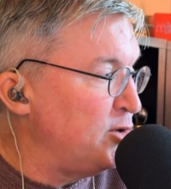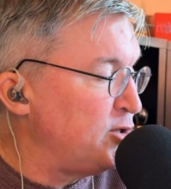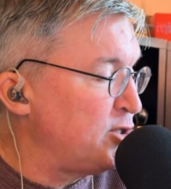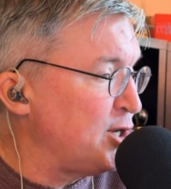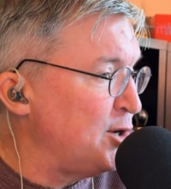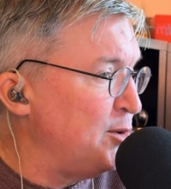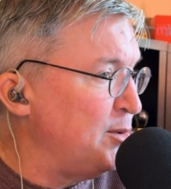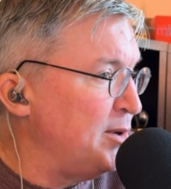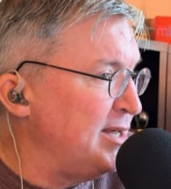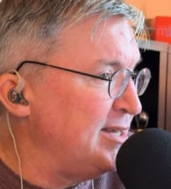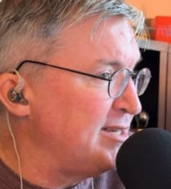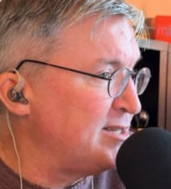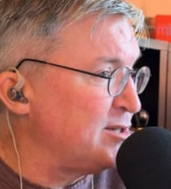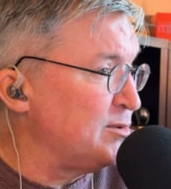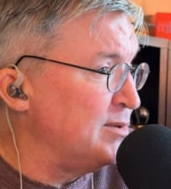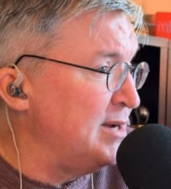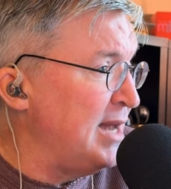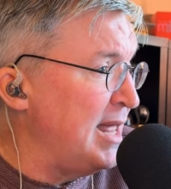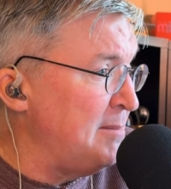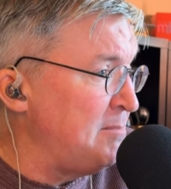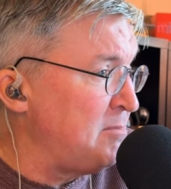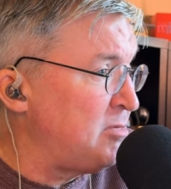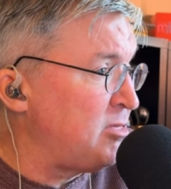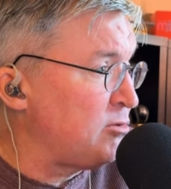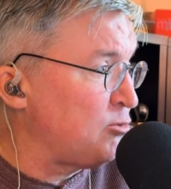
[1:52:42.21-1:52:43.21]
So is there
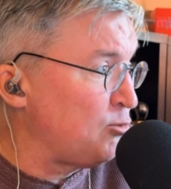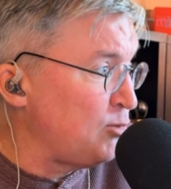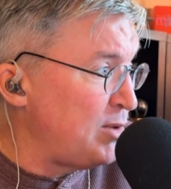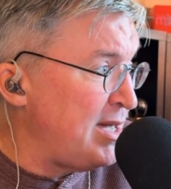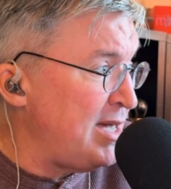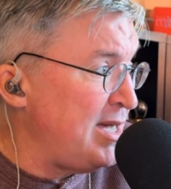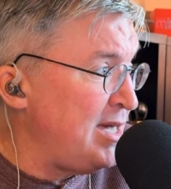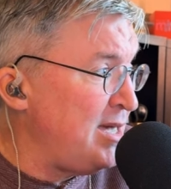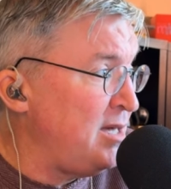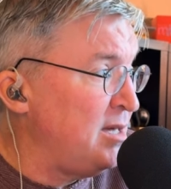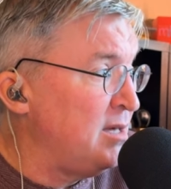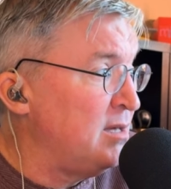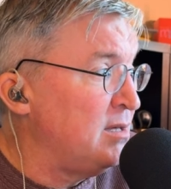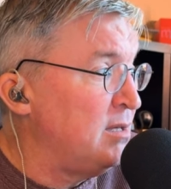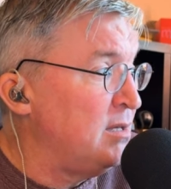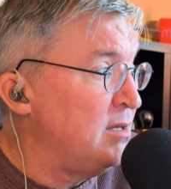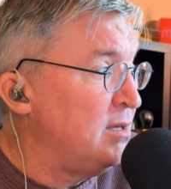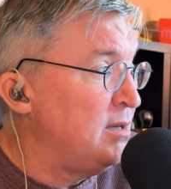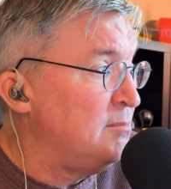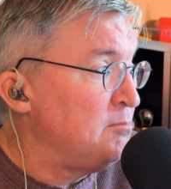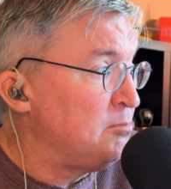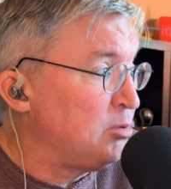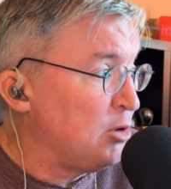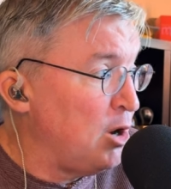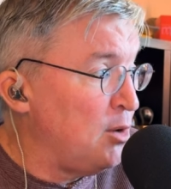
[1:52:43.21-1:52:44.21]
an M3
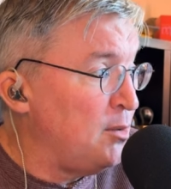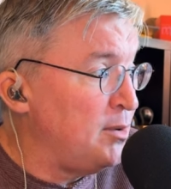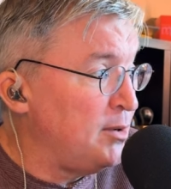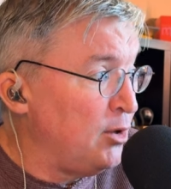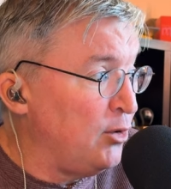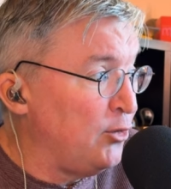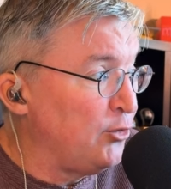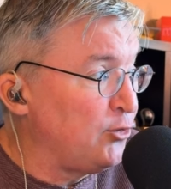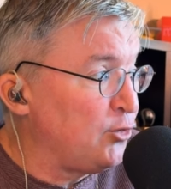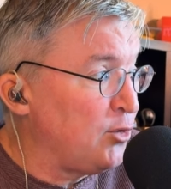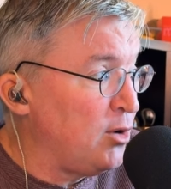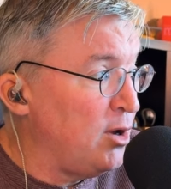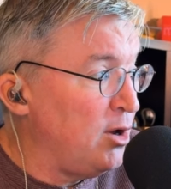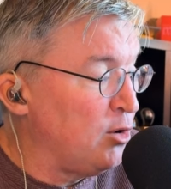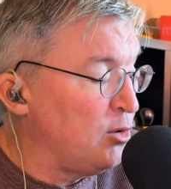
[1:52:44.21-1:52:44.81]
Pro and Ultra,